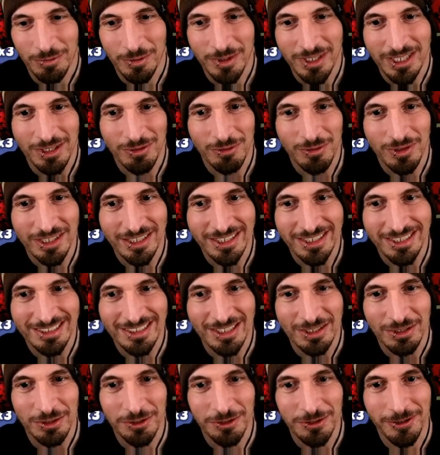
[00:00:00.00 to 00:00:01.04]
We didn't really...
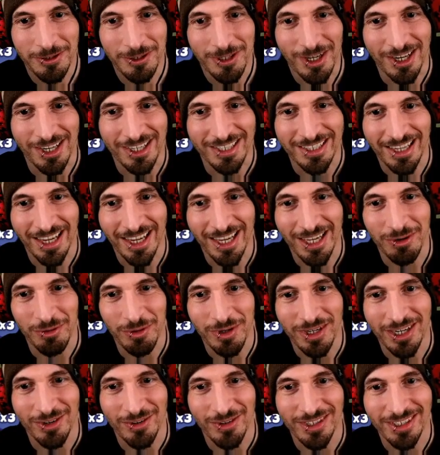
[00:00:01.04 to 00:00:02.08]
Again,
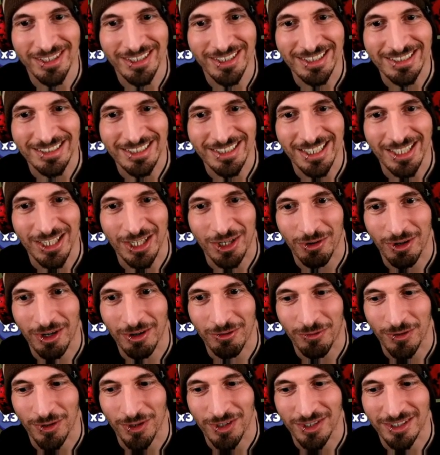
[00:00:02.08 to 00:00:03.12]
we didn't really see a
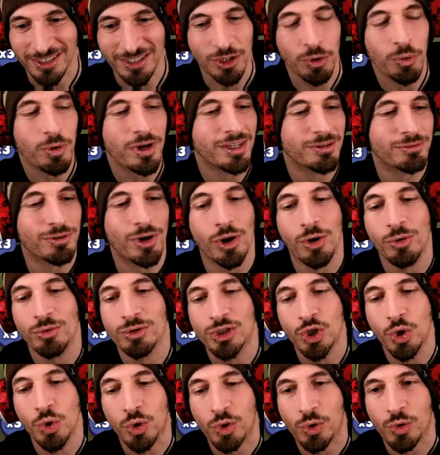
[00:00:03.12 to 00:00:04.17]
crit for... You, wait, oh,
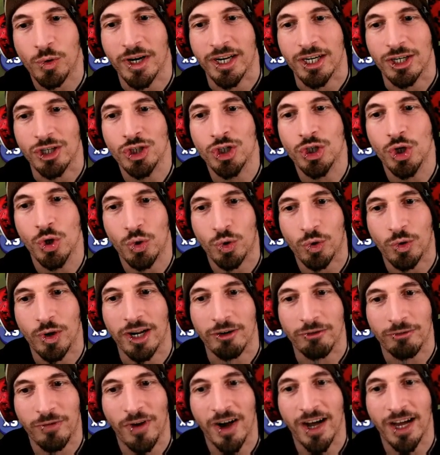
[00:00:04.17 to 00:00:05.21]
you crit. You
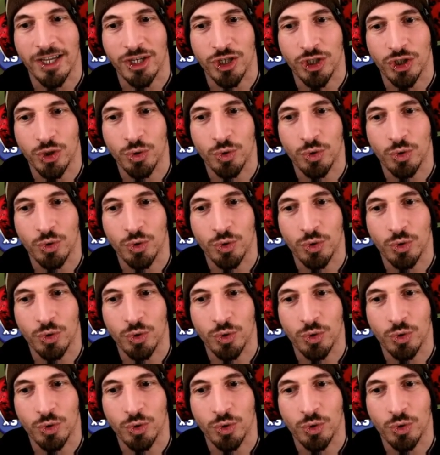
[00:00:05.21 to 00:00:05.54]
crit. Fine,